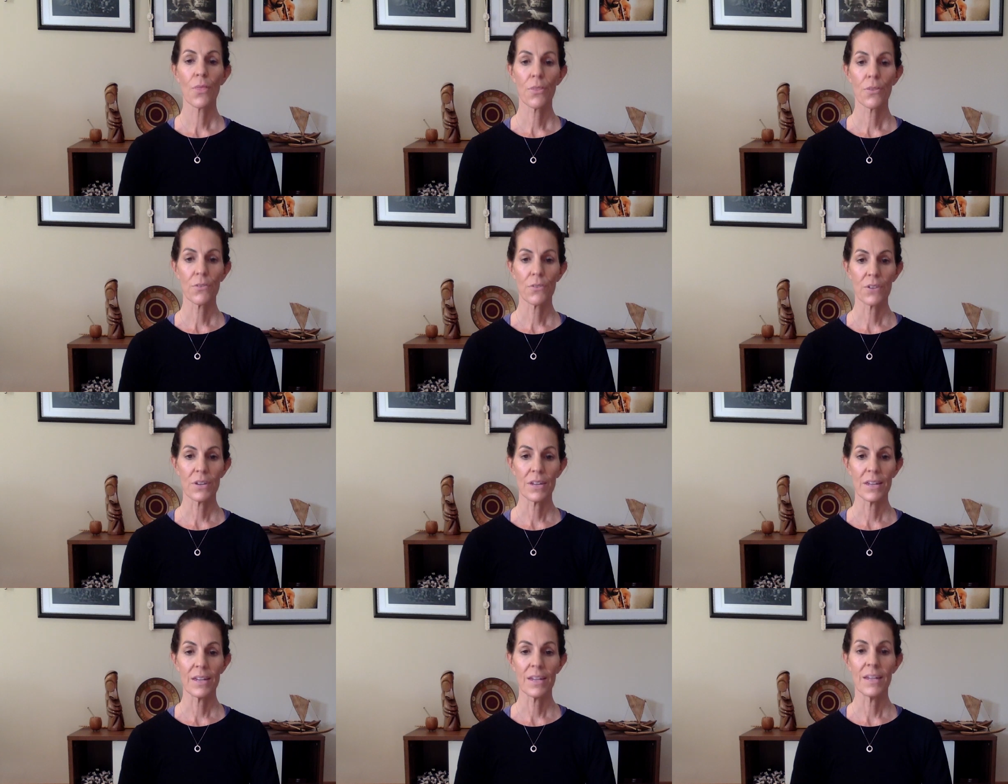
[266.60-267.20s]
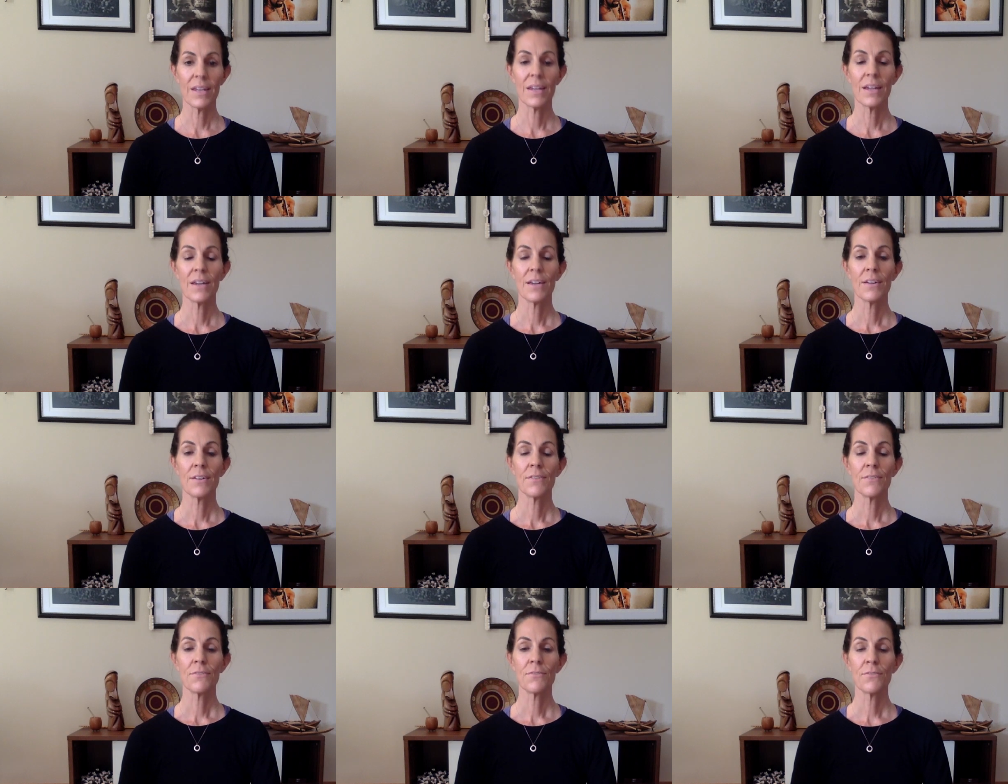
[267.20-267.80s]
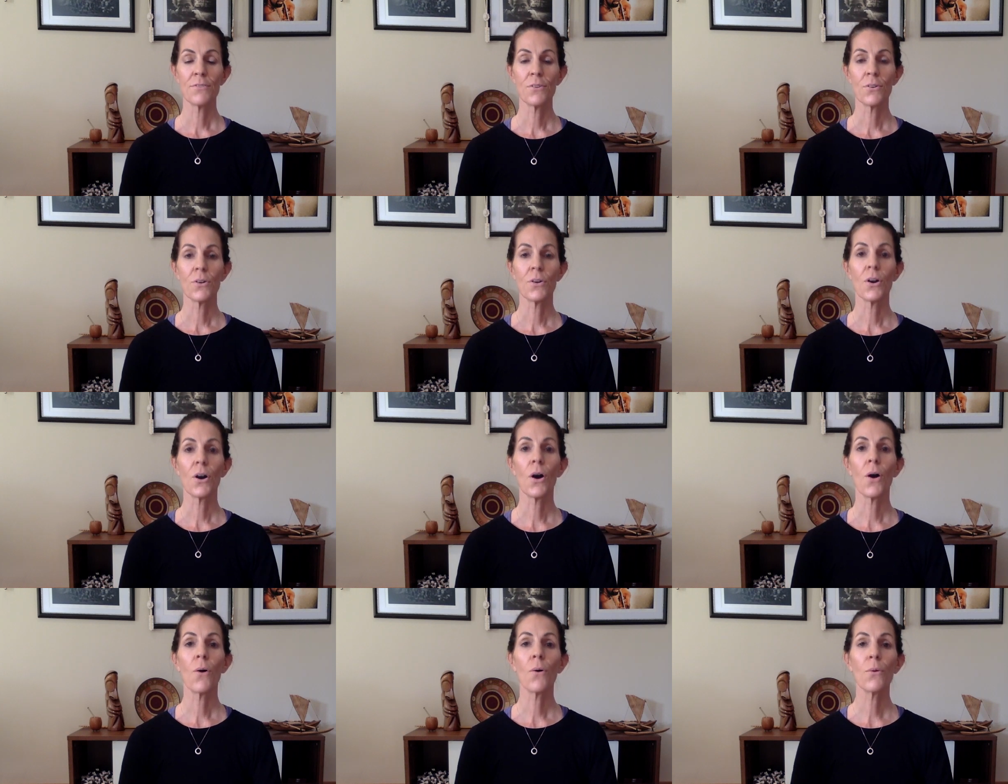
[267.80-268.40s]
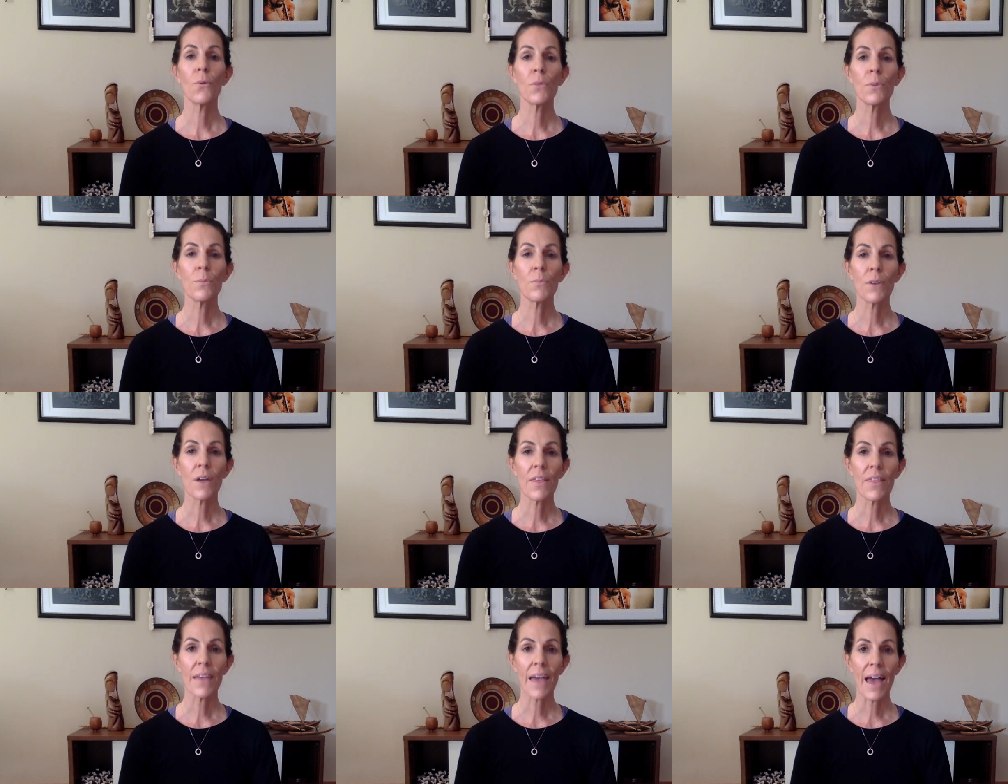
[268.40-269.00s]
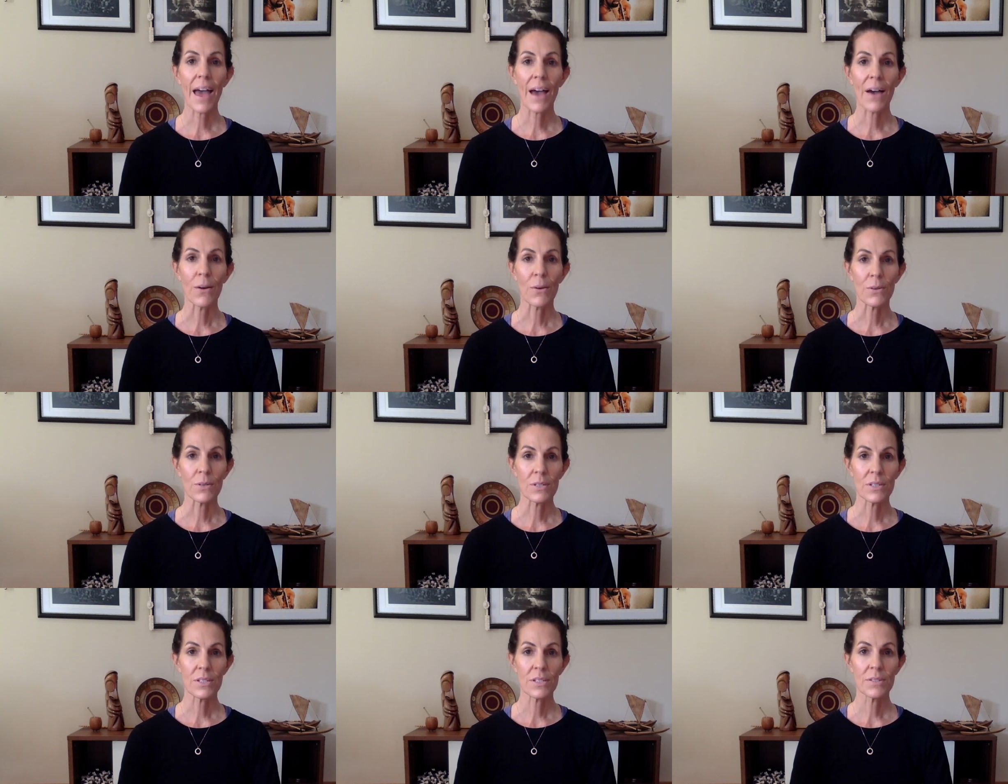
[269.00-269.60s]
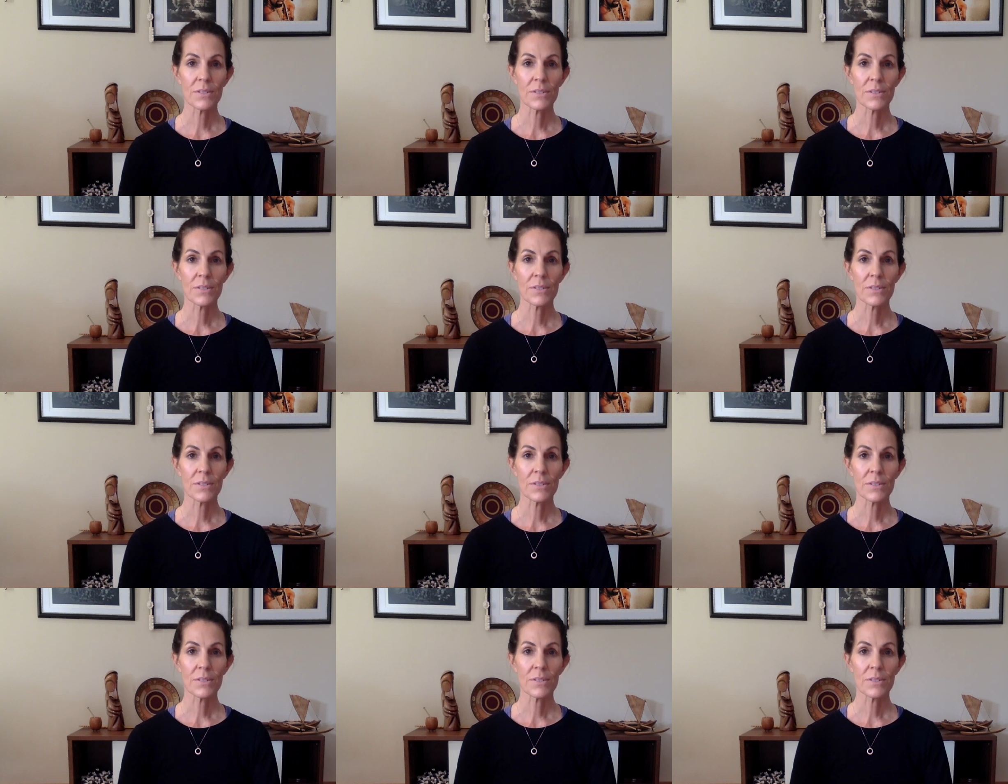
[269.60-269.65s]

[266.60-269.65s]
3, 4. Hold the breath out.